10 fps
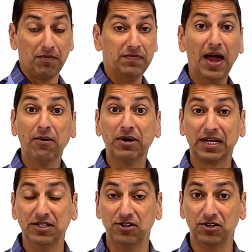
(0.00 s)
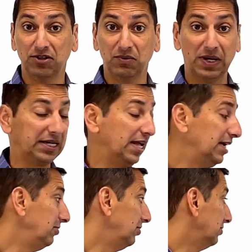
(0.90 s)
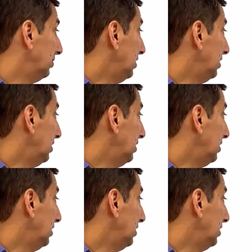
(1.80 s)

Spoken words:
Now what can you do and what can't you do?